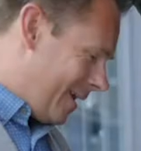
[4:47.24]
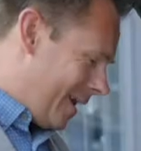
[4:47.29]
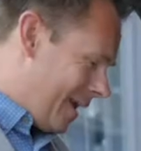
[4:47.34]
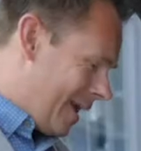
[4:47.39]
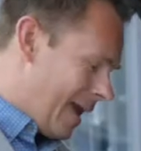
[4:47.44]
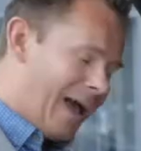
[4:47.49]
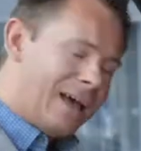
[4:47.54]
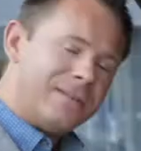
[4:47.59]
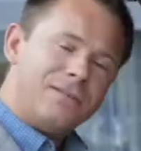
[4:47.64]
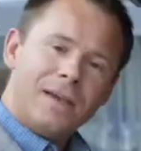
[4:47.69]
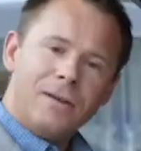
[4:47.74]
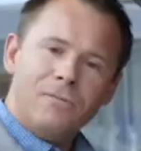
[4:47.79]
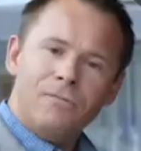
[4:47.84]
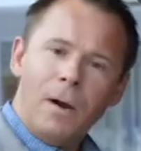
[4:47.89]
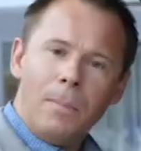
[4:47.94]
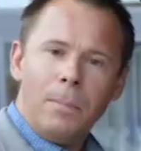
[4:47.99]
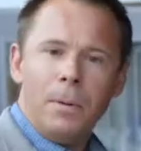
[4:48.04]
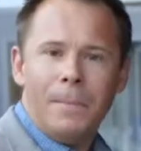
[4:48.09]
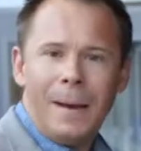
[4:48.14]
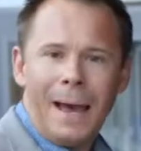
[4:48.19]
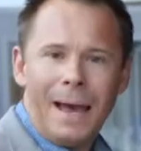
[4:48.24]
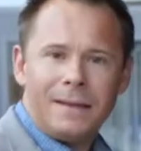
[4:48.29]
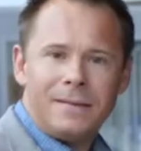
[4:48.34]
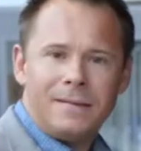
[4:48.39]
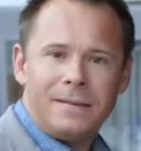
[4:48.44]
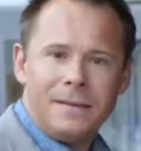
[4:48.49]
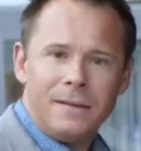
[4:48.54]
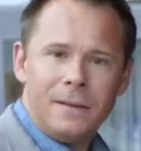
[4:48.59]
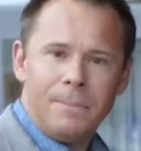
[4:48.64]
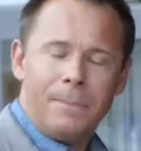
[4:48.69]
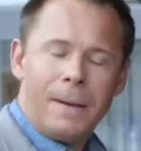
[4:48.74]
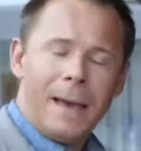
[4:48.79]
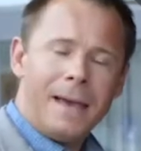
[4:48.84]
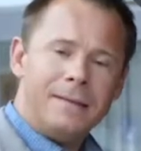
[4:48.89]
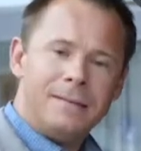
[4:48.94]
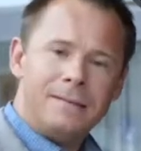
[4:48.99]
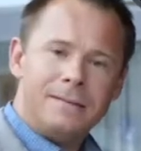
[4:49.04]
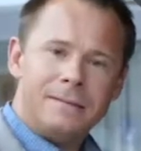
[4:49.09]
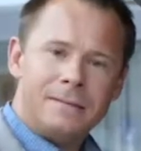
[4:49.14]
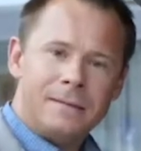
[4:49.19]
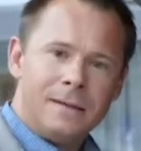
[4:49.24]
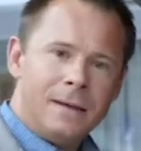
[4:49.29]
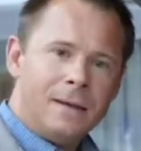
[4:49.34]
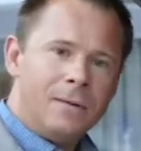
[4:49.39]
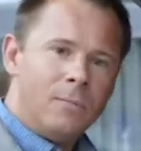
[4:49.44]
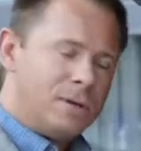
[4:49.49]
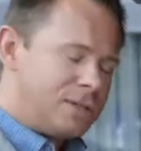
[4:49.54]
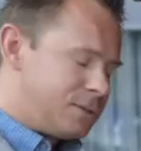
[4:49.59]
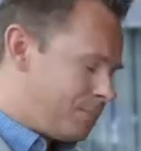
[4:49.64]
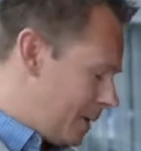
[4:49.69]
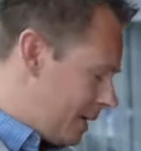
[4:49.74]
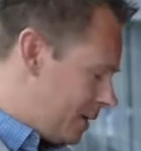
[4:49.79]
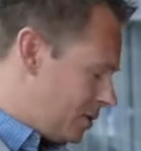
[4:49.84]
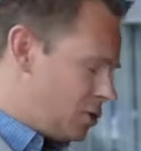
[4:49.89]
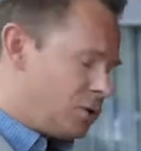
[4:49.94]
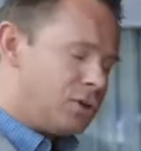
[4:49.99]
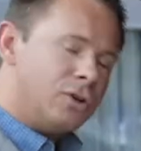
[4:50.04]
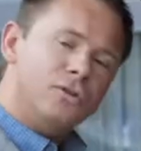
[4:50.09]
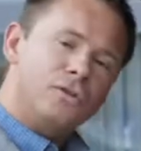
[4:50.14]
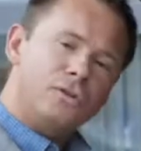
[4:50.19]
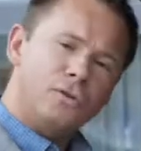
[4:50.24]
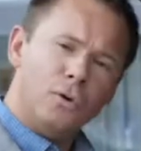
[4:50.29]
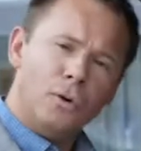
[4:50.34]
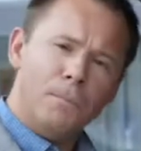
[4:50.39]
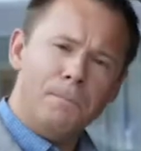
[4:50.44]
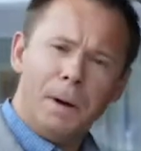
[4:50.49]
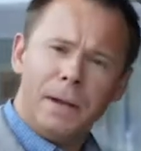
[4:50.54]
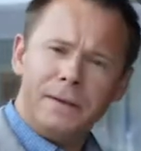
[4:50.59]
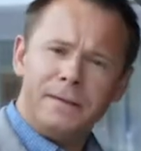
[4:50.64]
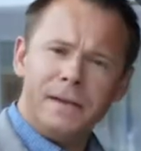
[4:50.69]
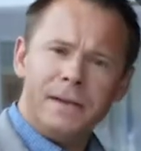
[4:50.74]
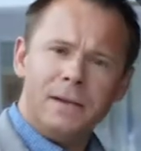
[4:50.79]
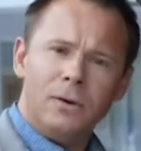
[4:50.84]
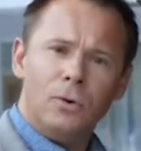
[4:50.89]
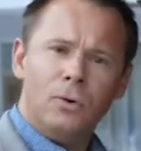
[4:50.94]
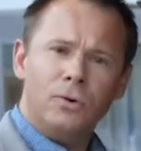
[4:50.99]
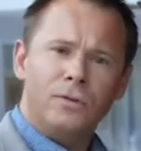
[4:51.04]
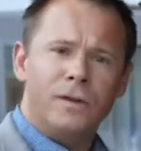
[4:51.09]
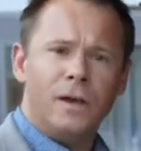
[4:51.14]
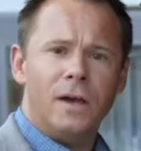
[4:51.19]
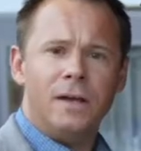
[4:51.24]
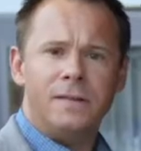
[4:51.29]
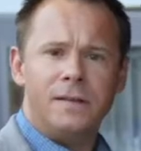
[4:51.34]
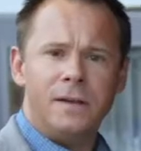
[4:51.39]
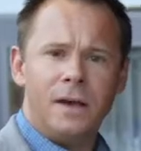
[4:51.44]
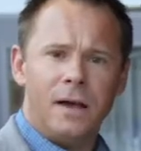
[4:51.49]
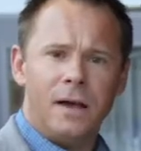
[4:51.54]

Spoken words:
It has a rubber mat in the base, which means you can store muddy or dirty